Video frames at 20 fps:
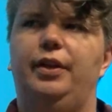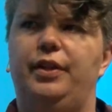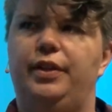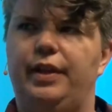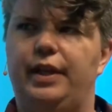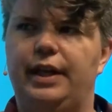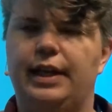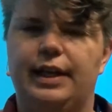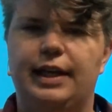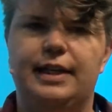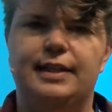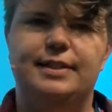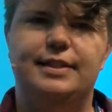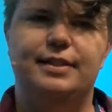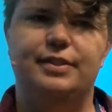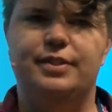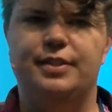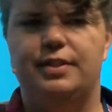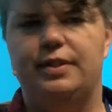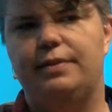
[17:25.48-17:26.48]
thing. It's
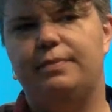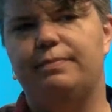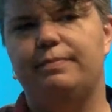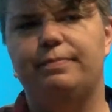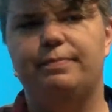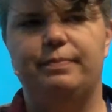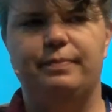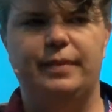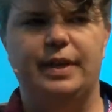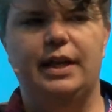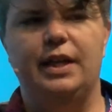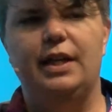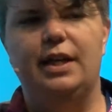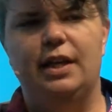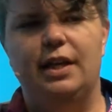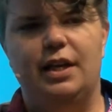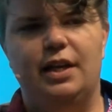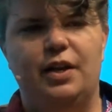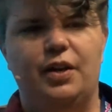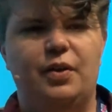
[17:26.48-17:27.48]
just
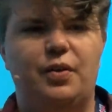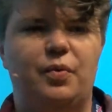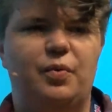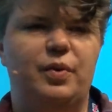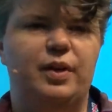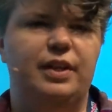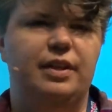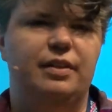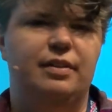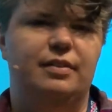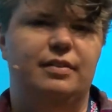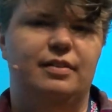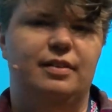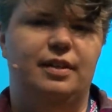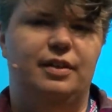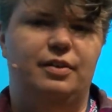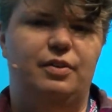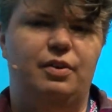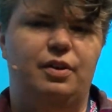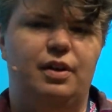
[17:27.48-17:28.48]
you
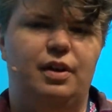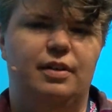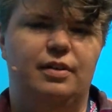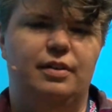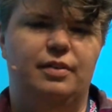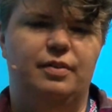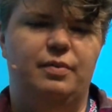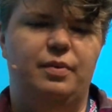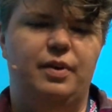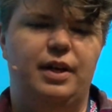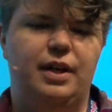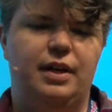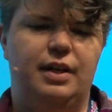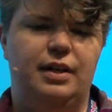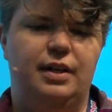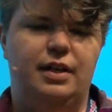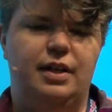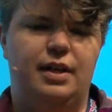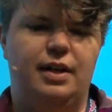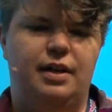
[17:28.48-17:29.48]
know, the
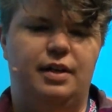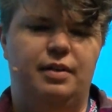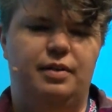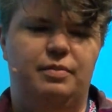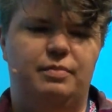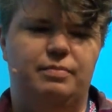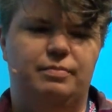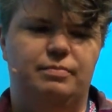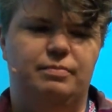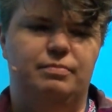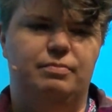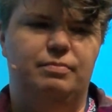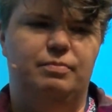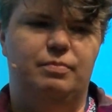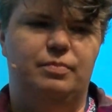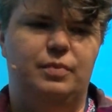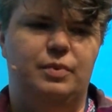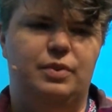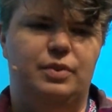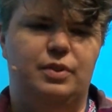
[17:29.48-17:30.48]
way
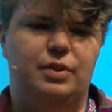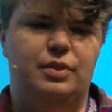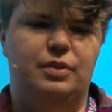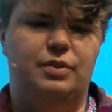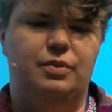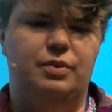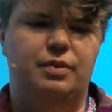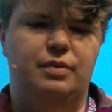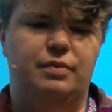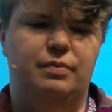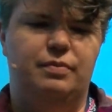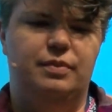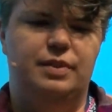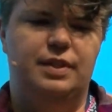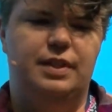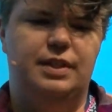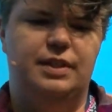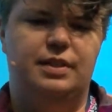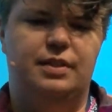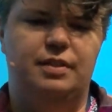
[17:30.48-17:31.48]
the sort of
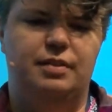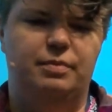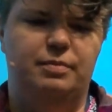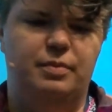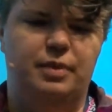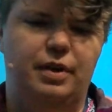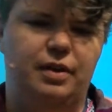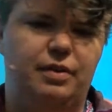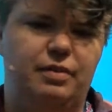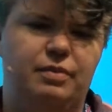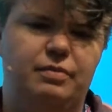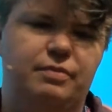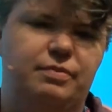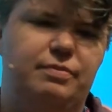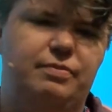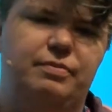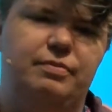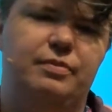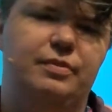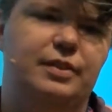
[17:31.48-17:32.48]
system
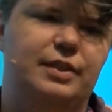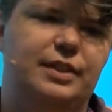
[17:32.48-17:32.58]
of